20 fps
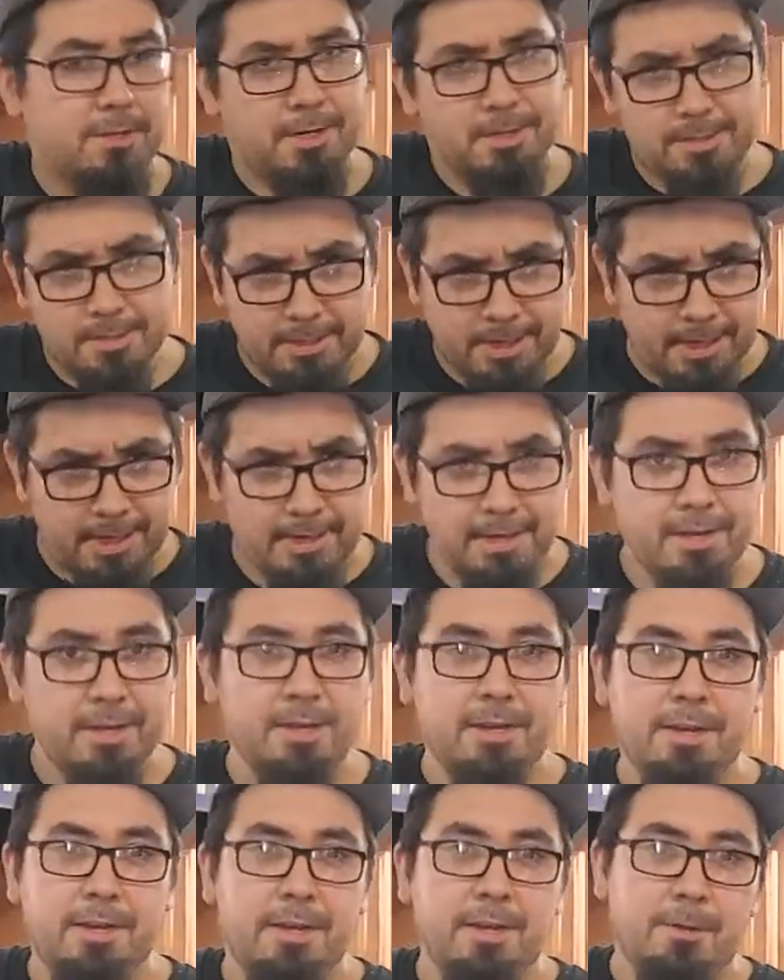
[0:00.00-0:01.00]
and
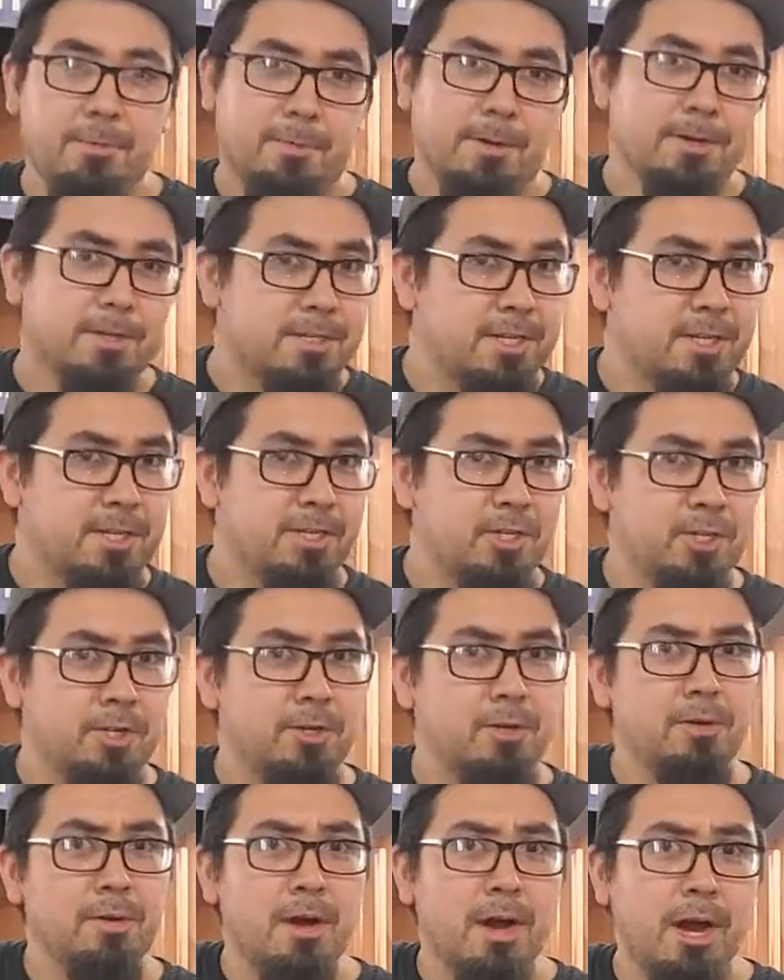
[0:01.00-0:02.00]
today we're going to teach
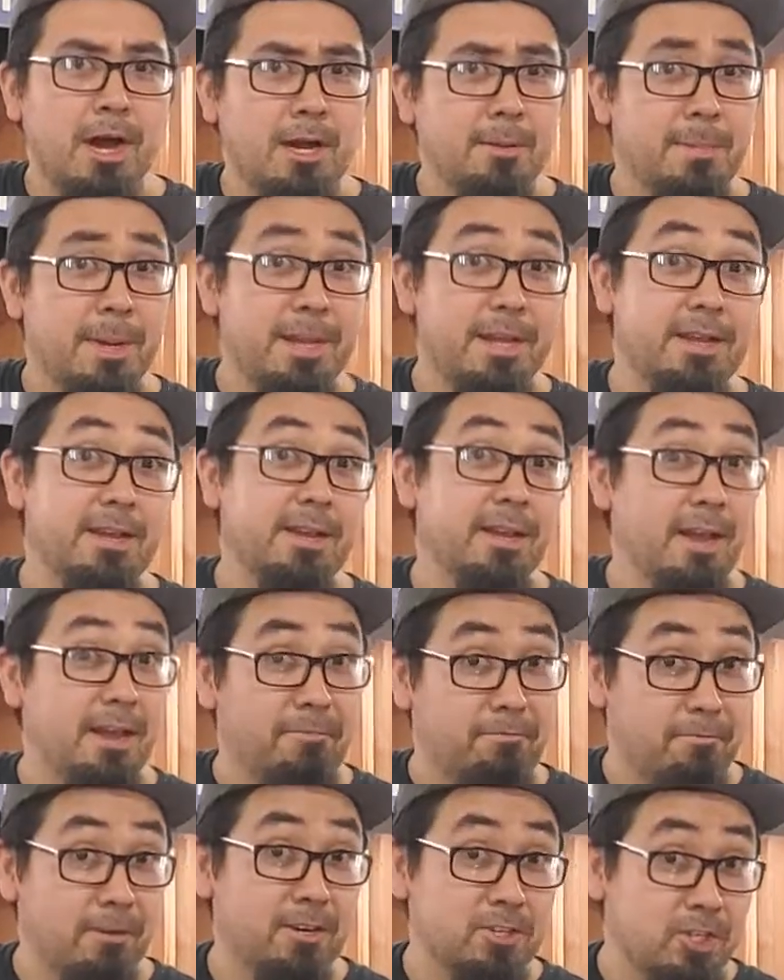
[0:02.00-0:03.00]
you how to make a
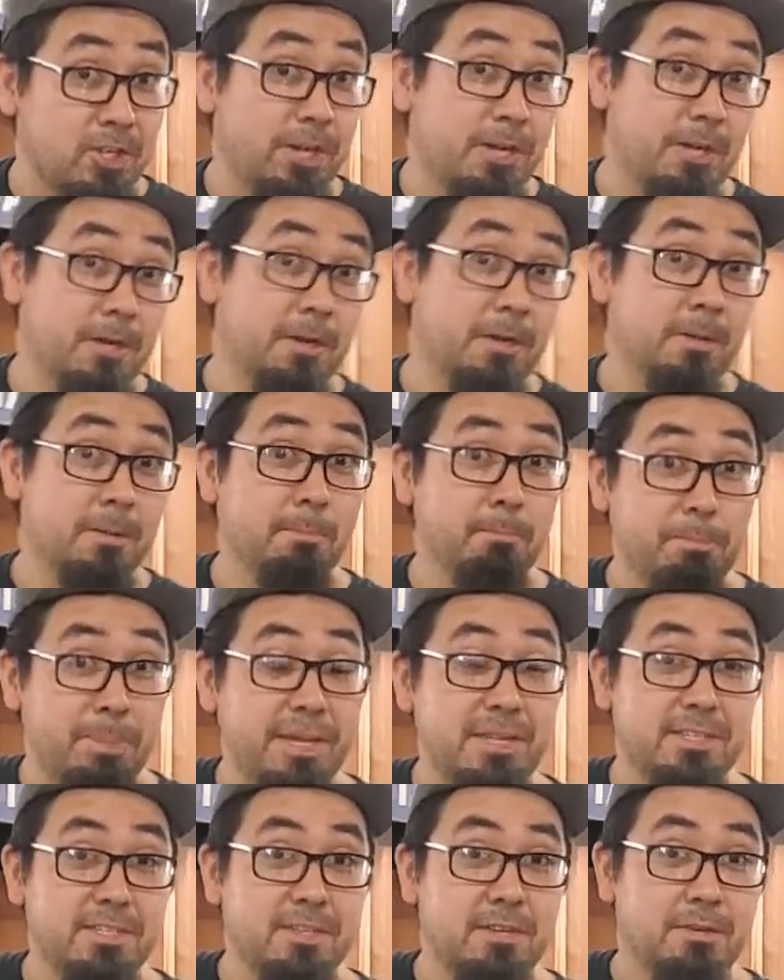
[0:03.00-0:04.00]
fresh air
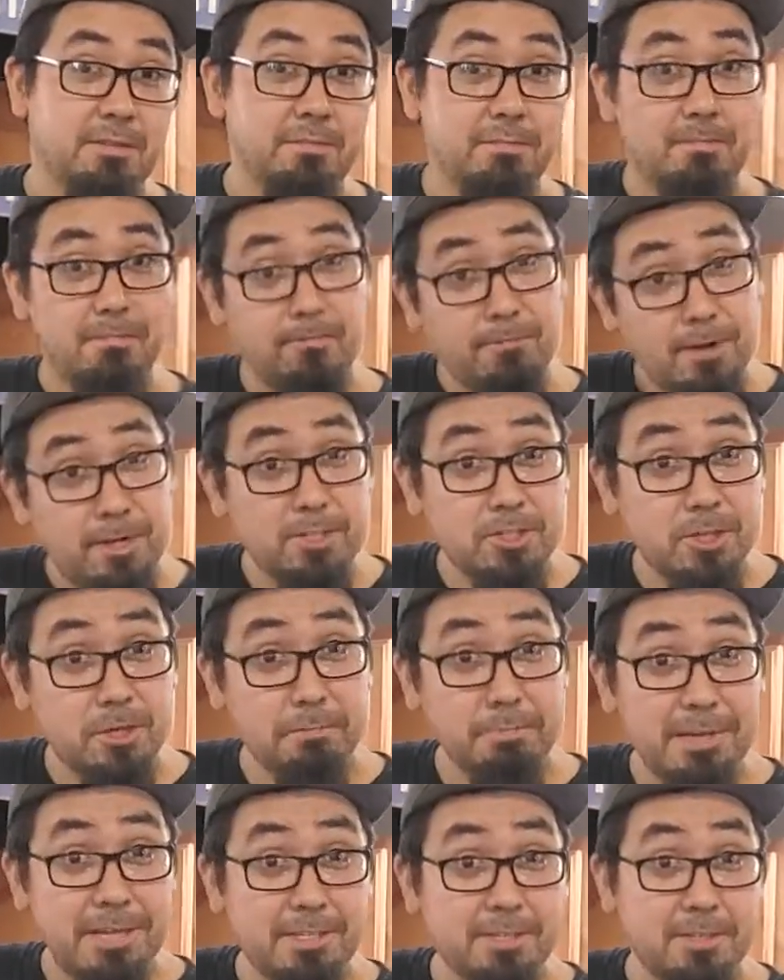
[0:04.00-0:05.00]
pizza. Fresh air
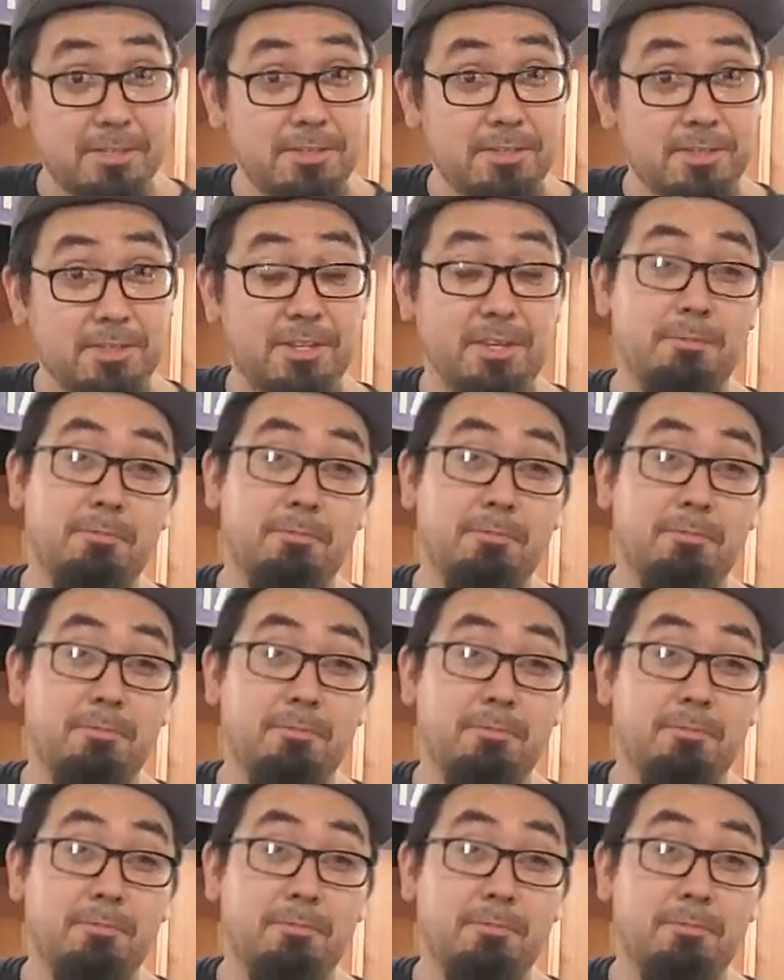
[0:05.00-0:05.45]
pizza, you say?